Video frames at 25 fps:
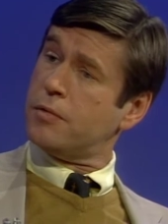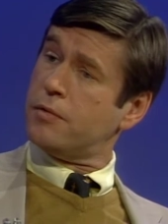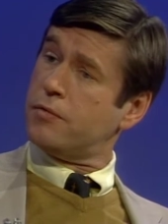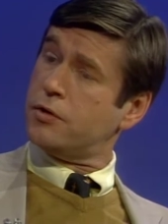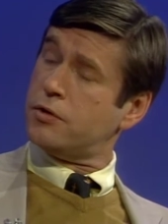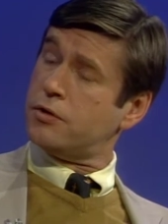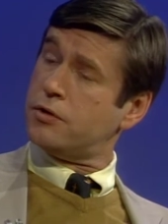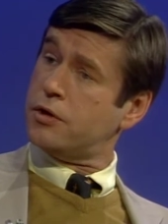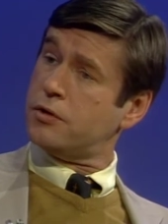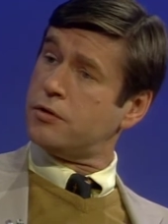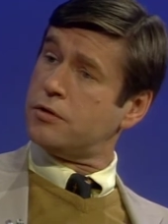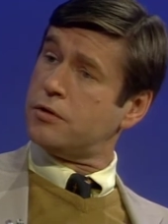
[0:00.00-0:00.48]
of
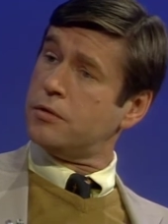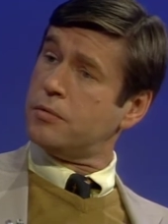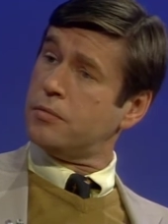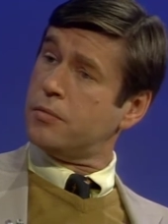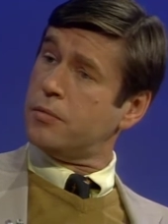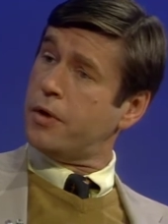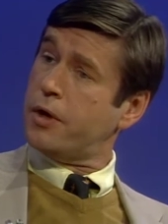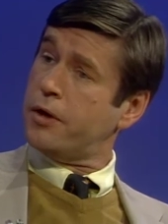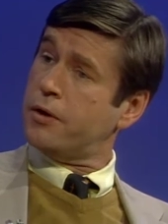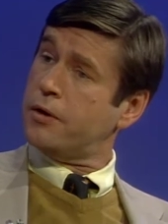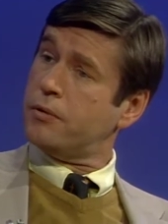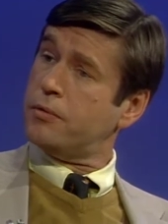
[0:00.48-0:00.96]
a
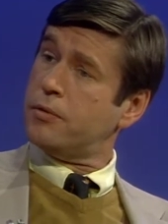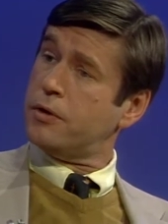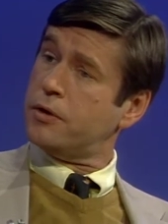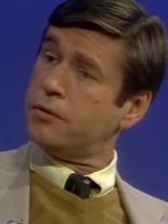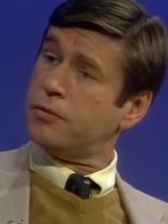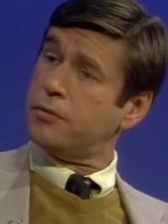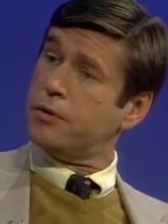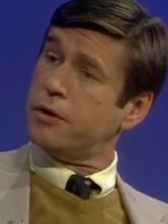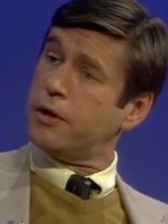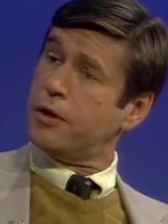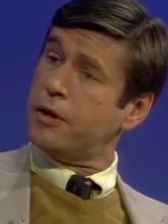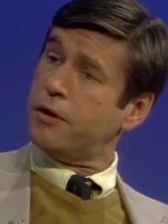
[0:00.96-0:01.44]
system under
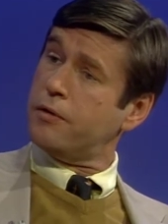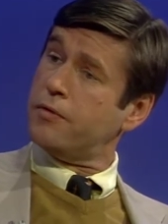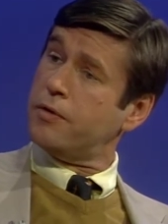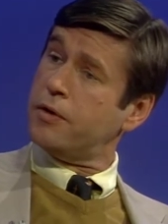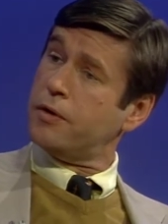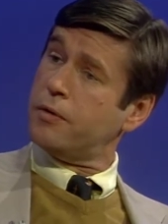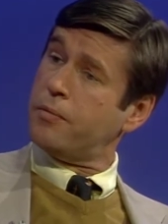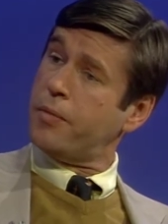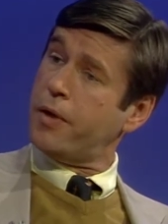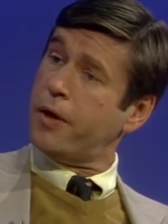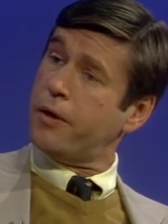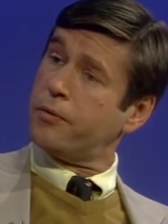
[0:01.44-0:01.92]
which we live
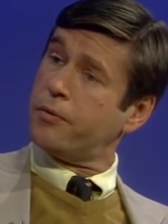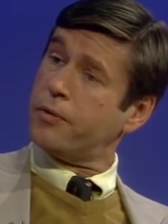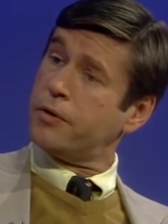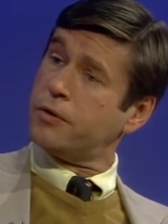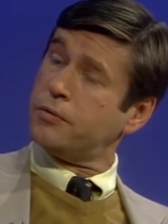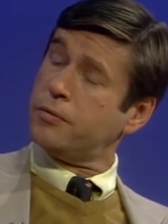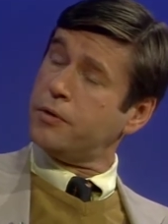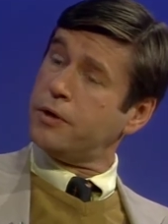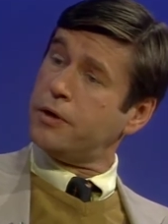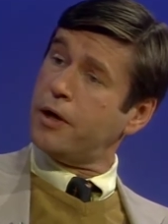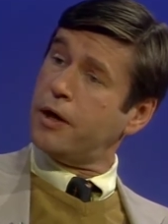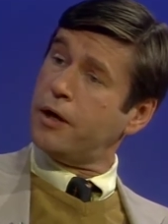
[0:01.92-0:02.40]
and about
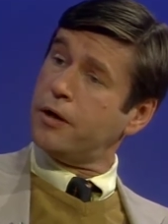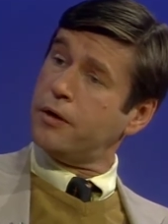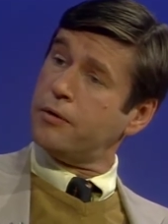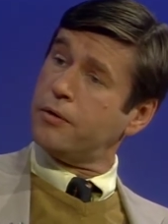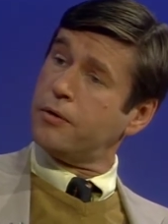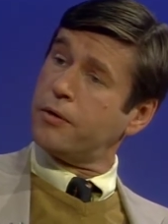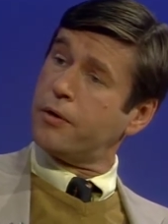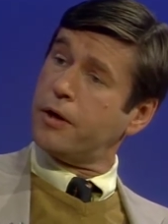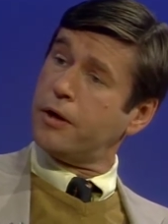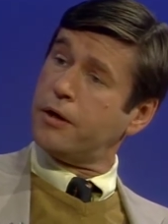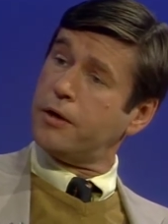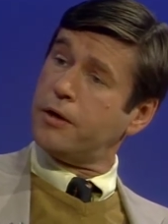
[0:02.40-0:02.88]
which we can't
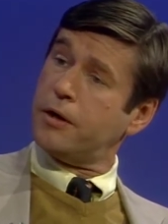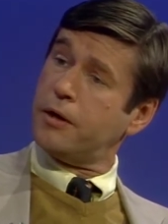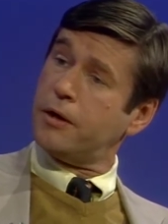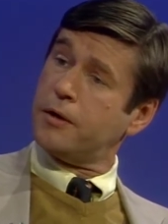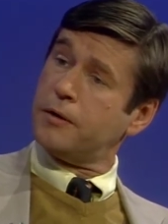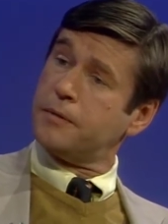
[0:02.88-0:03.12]
do a great deal.